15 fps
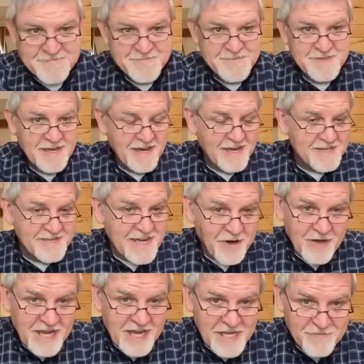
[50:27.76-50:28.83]
I doubt
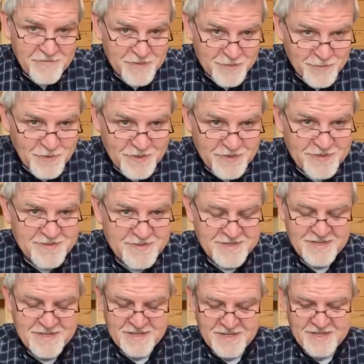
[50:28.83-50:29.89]
any of us would.
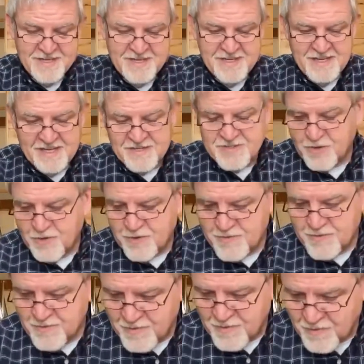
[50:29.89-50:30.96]
And so,
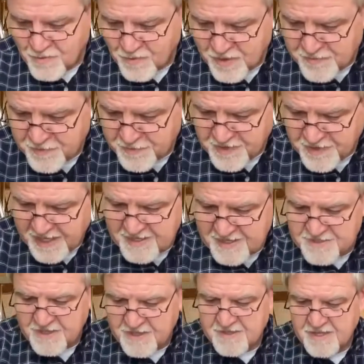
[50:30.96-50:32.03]
wonderful thing is
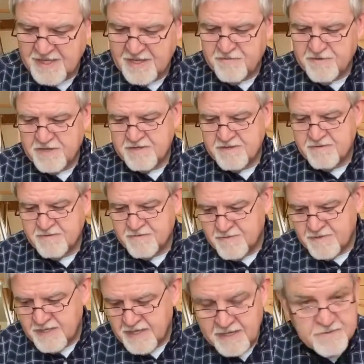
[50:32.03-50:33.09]
that even
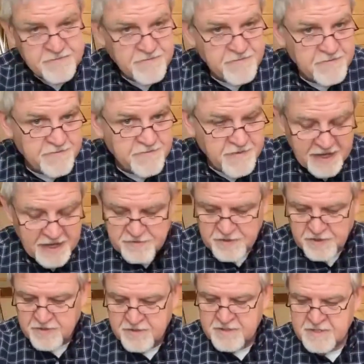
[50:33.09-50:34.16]
in
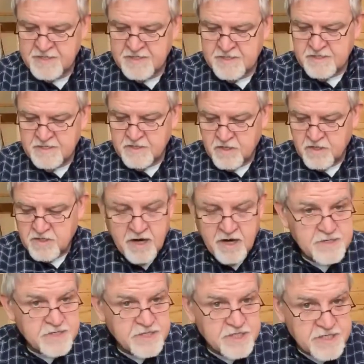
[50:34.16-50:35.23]
failure,
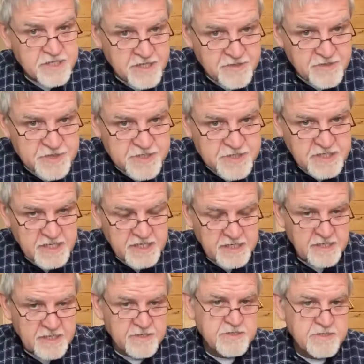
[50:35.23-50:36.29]
God still
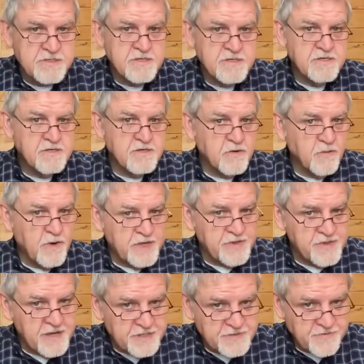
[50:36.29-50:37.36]
sees when
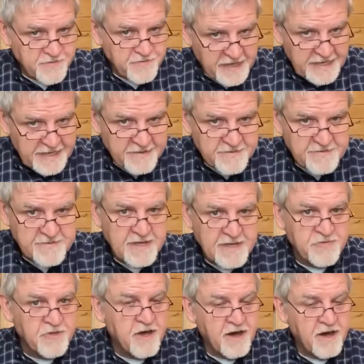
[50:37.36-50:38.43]
there's faith in
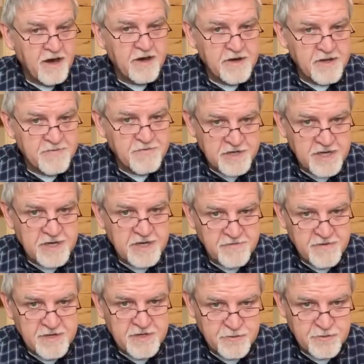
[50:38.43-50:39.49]
the heart of an
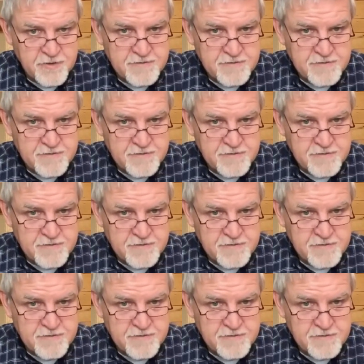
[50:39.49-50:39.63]
individual.